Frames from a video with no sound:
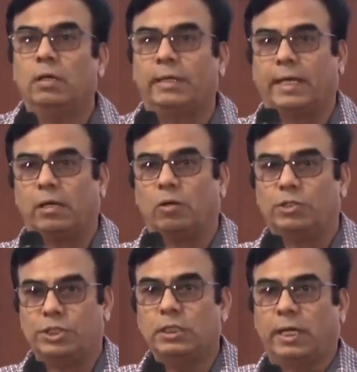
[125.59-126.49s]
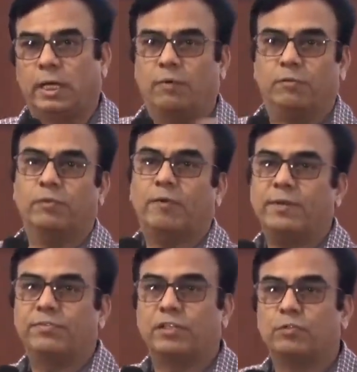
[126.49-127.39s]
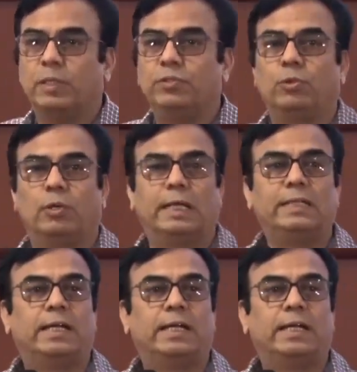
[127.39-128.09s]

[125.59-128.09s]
technology, and after 5-6 months, you realize